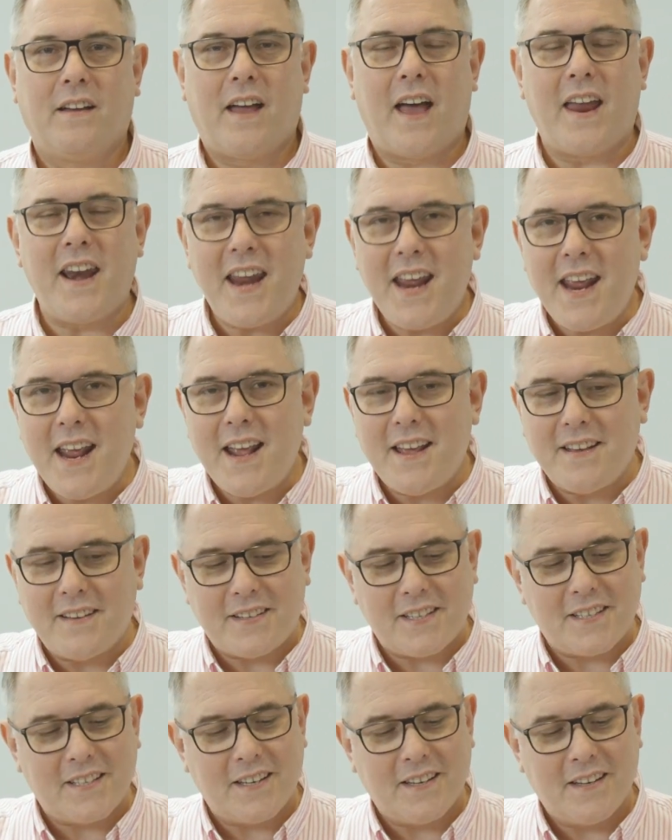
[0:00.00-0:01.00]
And he
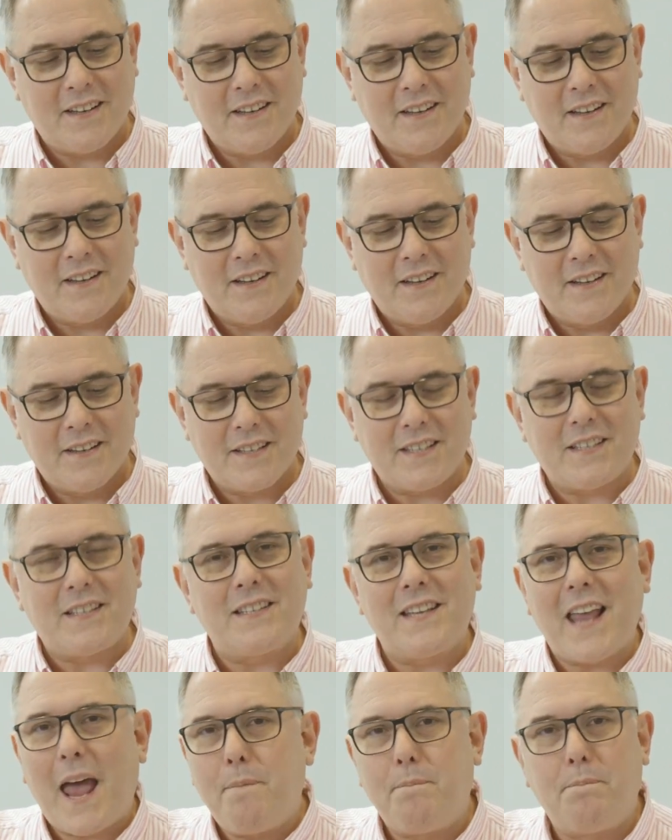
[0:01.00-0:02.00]
is
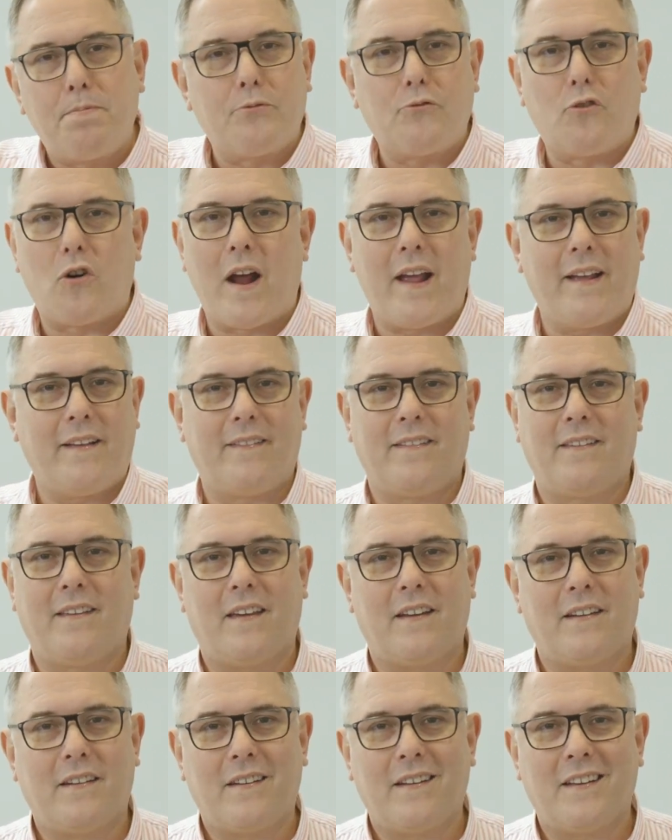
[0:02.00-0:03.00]
separated
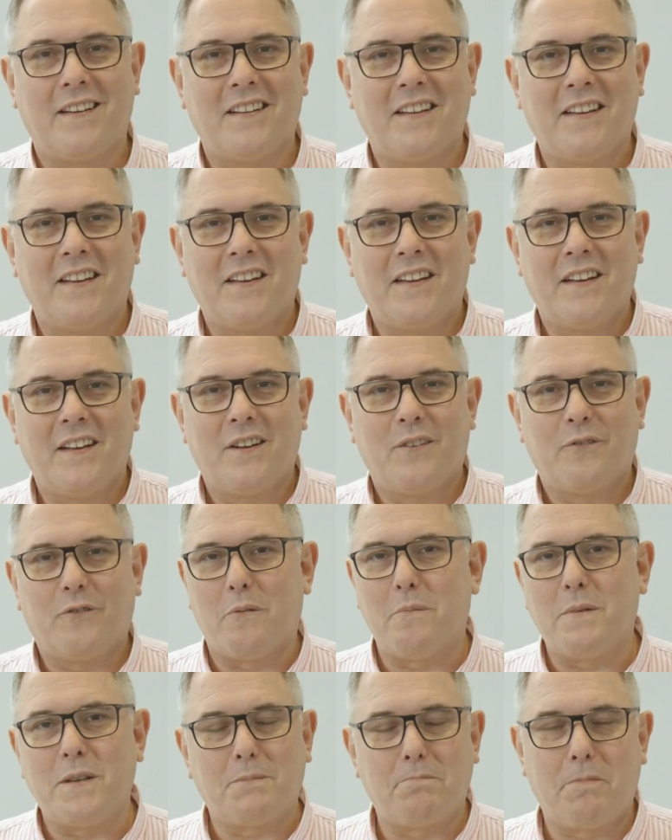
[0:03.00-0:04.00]

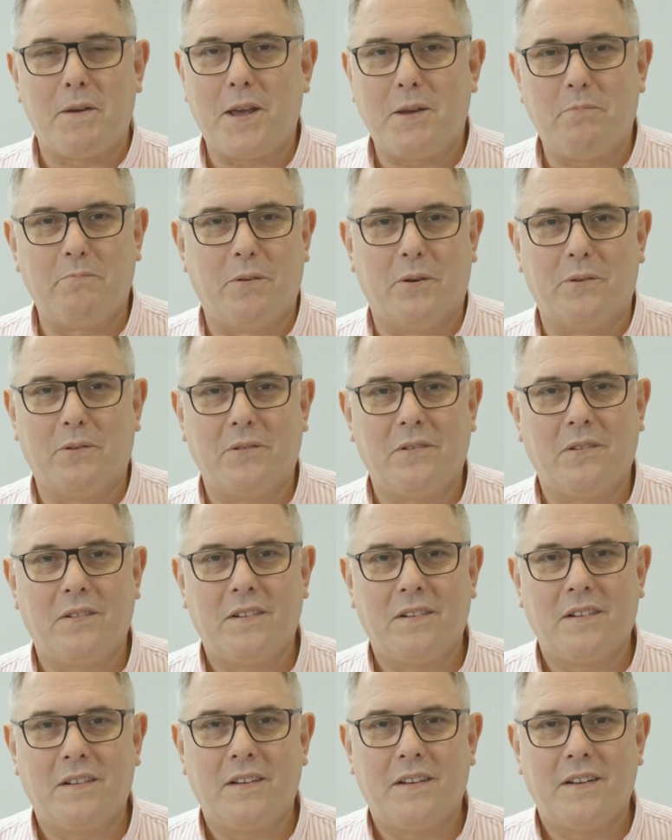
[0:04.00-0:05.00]
from his people
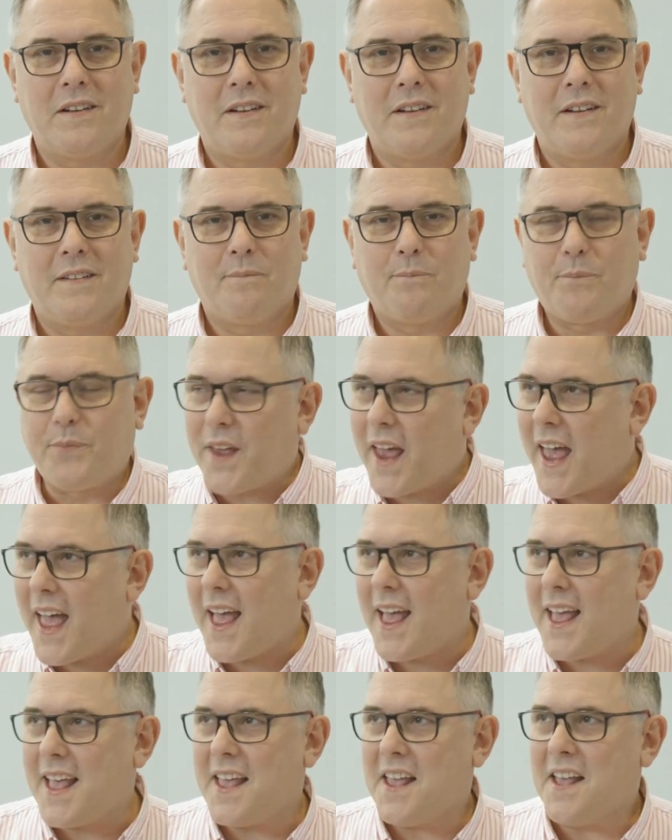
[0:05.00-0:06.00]

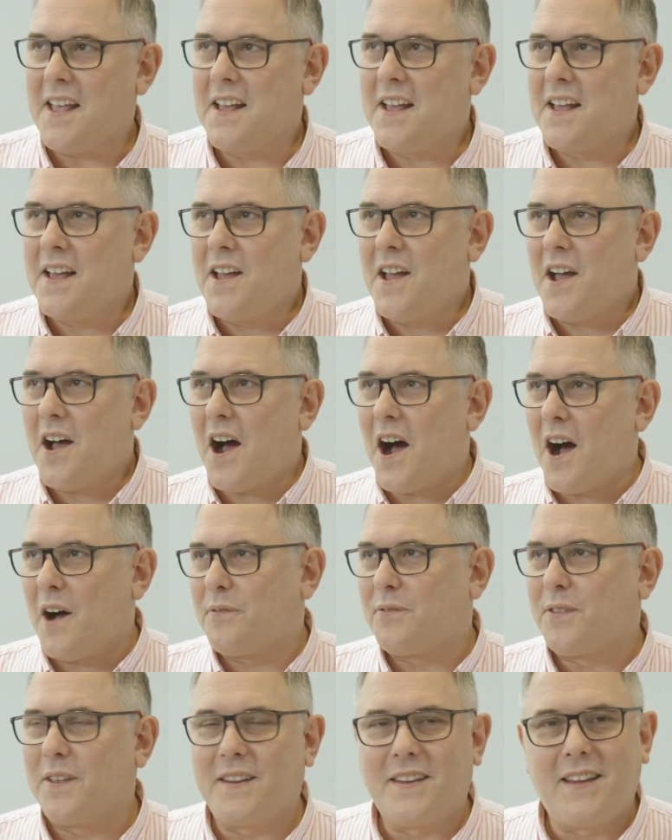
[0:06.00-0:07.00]
day
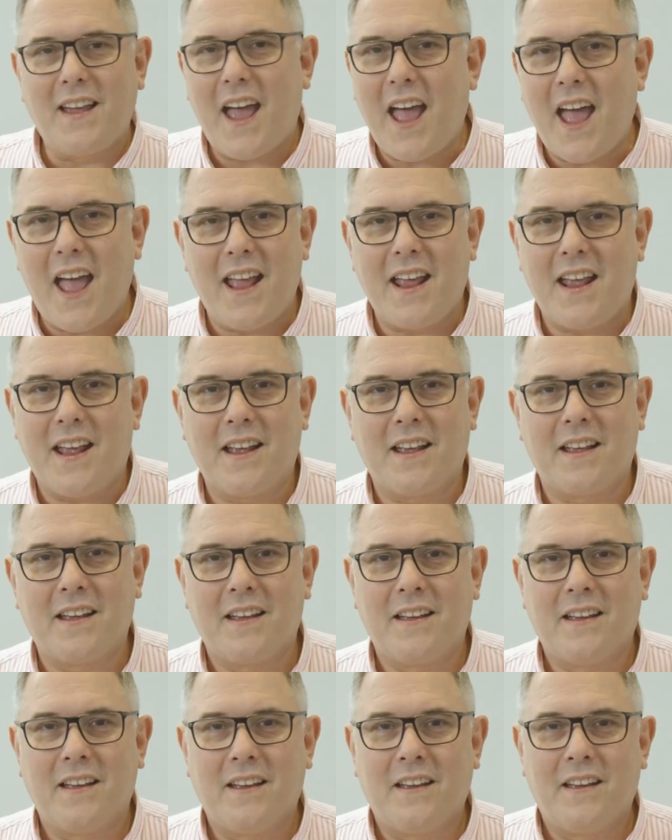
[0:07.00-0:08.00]
after day.
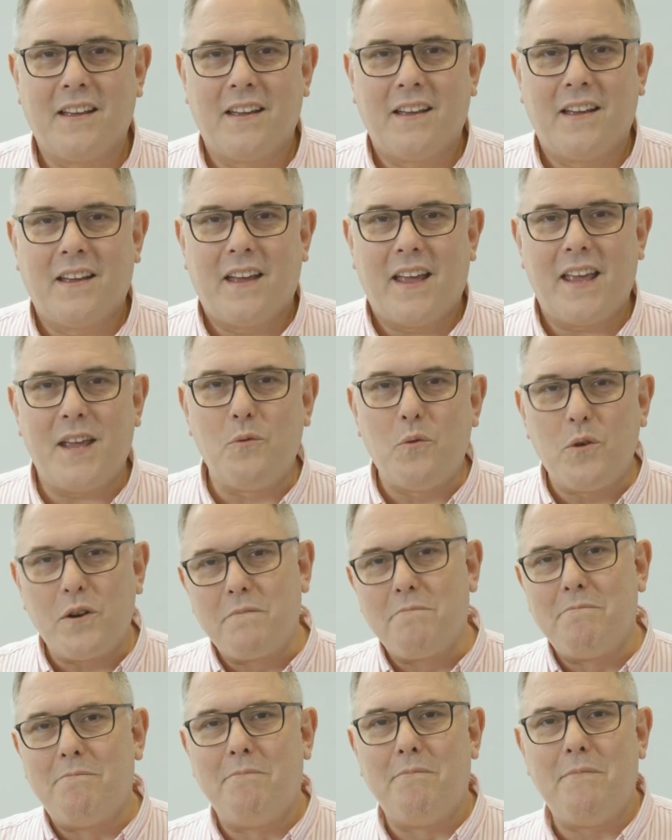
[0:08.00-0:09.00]
He
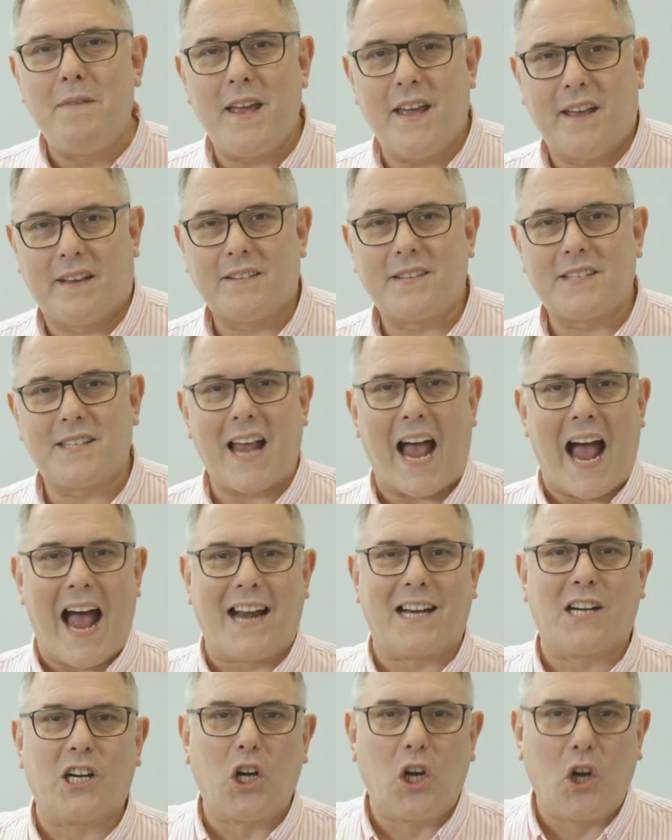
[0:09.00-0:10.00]
would miss
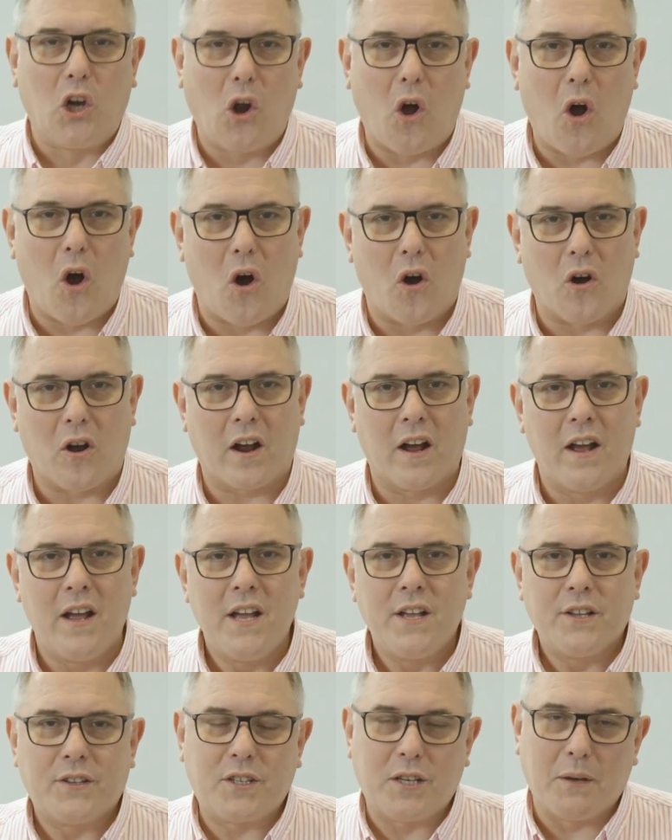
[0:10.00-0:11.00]
and long
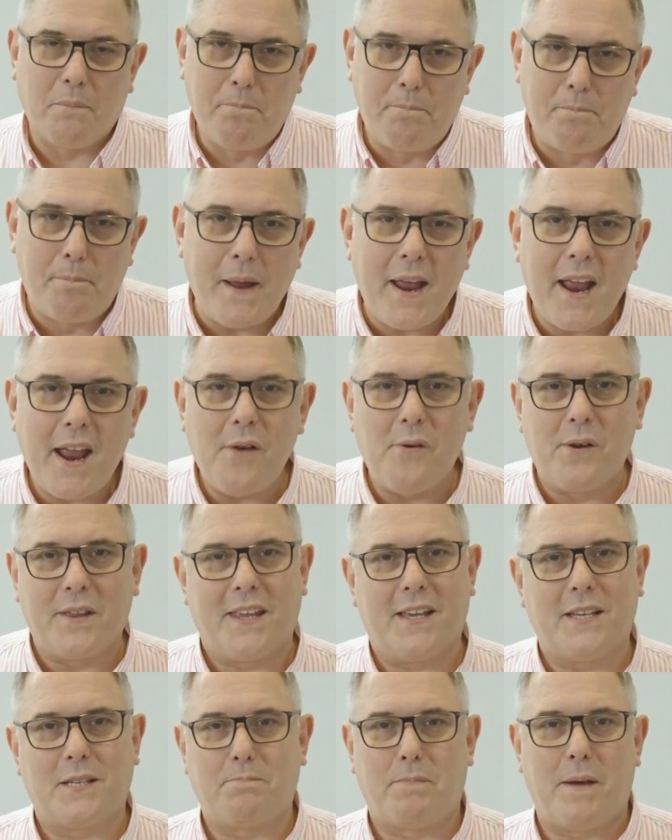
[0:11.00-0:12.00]
to be
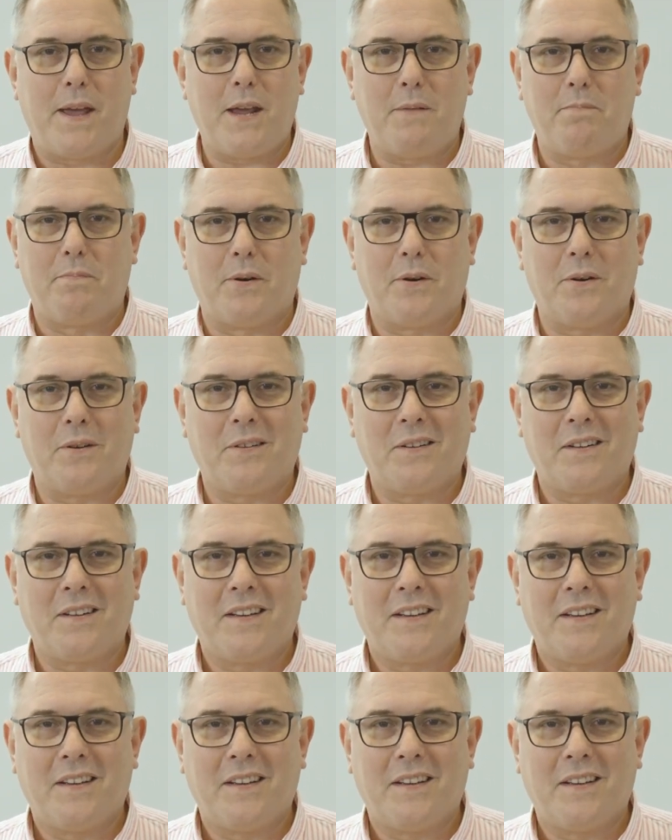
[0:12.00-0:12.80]
with his people.